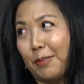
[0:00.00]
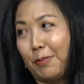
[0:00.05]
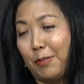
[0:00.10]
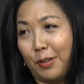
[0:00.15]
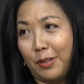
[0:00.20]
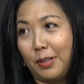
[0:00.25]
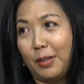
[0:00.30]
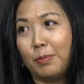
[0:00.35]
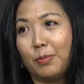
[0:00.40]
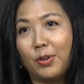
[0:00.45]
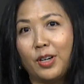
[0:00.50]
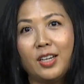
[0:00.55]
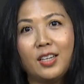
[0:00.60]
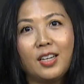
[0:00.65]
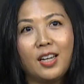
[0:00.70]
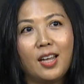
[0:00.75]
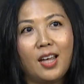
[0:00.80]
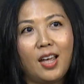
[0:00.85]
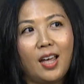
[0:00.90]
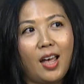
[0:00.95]
for them, right?
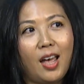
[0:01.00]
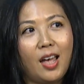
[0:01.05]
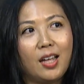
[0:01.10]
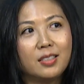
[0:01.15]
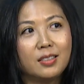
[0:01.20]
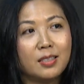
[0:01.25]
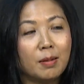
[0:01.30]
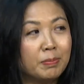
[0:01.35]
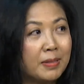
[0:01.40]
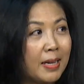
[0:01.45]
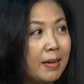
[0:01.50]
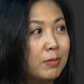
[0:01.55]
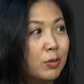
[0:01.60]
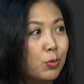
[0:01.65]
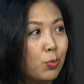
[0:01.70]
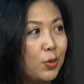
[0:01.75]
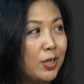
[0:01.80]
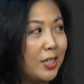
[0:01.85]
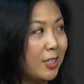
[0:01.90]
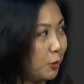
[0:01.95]
And sometimes
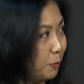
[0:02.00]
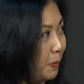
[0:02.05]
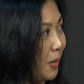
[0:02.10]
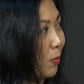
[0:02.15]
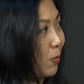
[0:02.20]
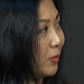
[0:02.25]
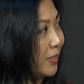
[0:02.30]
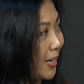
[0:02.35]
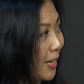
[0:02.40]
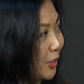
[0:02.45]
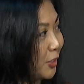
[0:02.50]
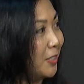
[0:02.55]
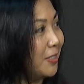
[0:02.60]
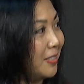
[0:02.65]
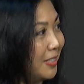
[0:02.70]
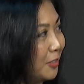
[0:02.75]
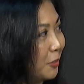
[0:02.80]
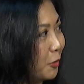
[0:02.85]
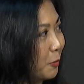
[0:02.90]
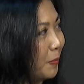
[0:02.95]
we as parents actually
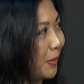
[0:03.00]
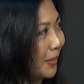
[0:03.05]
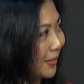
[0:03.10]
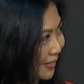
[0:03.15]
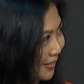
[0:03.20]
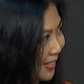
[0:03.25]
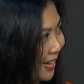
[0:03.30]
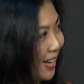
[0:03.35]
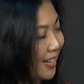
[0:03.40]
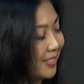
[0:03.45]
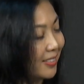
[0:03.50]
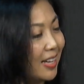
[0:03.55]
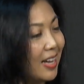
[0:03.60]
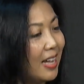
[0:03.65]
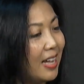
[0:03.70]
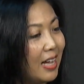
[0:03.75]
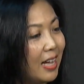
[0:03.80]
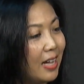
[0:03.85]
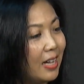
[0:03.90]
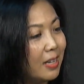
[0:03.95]
need to make a stance
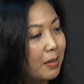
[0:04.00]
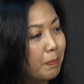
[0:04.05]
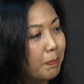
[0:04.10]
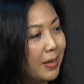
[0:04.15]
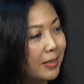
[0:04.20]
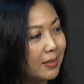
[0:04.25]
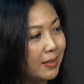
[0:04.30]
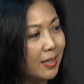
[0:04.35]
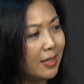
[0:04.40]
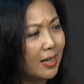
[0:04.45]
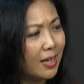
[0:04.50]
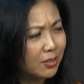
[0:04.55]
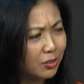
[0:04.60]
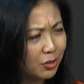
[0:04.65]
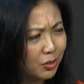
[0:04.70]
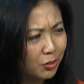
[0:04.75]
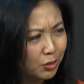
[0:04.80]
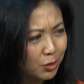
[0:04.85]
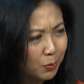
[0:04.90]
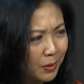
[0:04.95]
by saying,
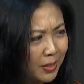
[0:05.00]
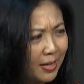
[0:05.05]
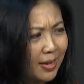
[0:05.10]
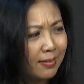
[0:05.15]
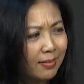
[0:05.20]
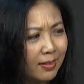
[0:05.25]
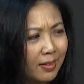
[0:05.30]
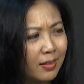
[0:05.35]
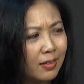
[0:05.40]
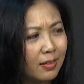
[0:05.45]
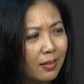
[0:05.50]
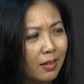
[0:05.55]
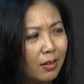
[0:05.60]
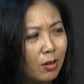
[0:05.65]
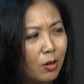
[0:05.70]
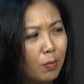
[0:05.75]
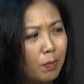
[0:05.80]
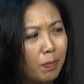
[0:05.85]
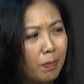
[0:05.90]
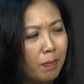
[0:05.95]
excuse me, I think, you
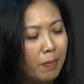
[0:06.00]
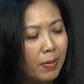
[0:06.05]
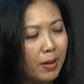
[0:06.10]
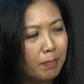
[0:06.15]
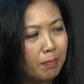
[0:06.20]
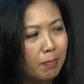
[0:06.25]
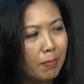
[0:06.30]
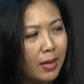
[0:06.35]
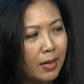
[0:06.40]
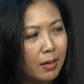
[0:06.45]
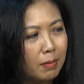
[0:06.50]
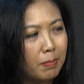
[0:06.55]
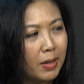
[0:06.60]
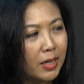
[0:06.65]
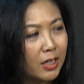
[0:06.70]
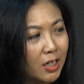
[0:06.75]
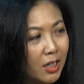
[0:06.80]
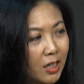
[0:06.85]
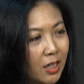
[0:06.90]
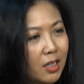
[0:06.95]
know,
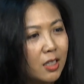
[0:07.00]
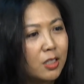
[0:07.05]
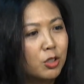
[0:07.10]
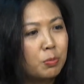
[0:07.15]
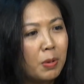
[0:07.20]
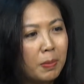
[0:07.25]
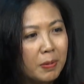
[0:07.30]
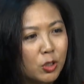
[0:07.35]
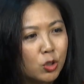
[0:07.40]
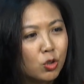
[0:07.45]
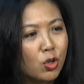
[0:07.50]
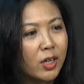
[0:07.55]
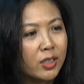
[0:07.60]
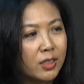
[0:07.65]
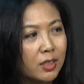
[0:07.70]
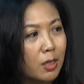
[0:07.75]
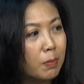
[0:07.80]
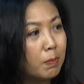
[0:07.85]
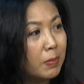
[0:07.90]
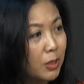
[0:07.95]
my kid is maybe
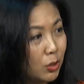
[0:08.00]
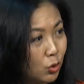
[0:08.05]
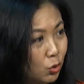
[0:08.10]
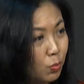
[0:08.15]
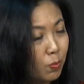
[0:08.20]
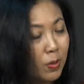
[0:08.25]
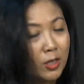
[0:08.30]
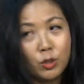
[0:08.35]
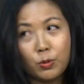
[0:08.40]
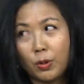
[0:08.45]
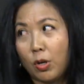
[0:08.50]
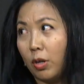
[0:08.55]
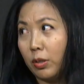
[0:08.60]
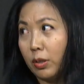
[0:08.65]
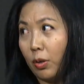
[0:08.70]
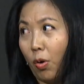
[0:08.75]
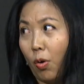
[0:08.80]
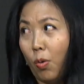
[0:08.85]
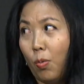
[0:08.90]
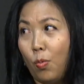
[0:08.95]
struggling a bit too much with all
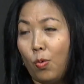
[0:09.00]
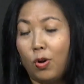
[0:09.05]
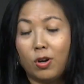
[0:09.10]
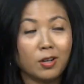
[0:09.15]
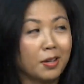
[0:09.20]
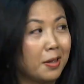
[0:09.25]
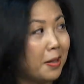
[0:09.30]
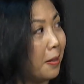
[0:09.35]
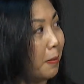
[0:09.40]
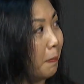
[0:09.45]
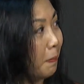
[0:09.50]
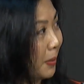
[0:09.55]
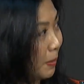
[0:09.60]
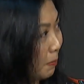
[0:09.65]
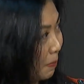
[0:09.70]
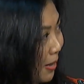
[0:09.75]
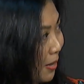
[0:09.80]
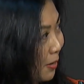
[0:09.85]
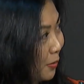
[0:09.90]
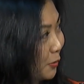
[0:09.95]
the homework
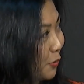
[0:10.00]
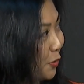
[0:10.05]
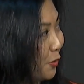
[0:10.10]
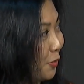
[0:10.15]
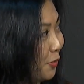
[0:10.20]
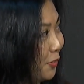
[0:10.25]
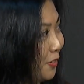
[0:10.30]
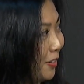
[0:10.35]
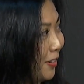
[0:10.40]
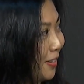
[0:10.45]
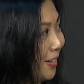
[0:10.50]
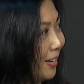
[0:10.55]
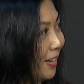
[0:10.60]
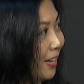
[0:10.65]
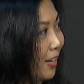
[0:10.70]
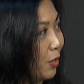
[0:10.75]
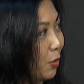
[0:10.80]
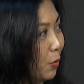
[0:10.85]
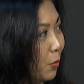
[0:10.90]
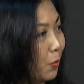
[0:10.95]
being piled on,
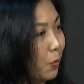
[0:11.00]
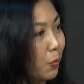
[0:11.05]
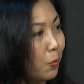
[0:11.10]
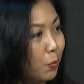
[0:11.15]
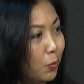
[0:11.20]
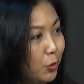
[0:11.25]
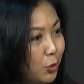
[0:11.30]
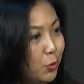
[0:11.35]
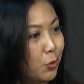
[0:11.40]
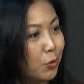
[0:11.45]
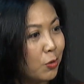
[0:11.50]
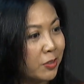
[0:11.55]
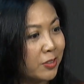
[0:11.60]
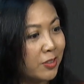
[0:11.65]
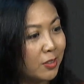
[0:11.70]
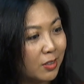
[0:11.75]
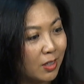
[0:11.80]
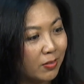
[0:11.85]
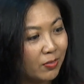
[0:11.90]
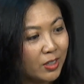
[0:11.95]
you know, would you
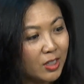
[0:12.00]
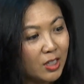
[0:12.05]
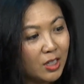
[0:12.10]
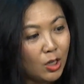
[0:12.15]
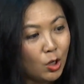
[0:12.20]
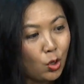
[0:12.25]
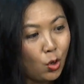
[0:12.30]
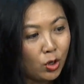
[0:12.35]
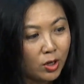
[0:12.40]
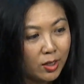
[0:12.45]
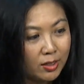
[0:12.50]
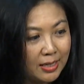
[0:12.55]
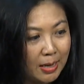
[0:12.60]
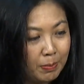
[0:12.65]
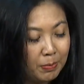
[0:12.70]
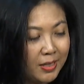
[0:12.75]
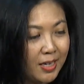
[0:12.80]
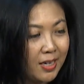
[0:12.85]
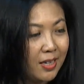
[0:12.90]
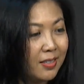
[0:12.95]
consider giving her a longer
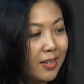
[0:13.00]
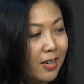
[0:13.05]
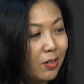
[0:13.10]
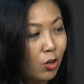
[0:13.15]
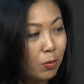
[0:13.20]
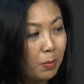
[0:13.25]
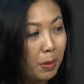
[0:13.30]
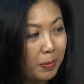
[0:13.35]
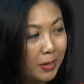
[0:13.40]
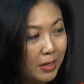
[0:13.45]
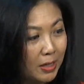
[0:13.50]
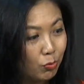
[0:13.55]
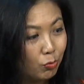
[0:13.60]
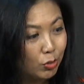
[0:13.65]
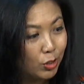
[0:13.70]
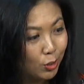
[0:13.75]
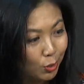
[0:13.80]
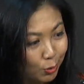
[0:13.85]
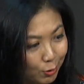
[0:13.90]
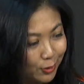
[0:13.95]
time to get it done, or maybe
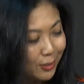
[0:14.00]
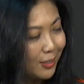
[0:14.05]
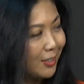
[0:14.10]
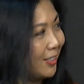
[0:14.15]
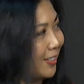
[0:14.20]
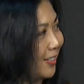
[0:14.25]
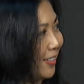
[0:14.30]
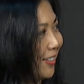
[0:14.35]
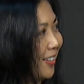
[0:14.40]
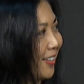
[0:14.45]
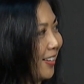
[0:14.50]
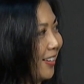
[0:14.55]
reducing it?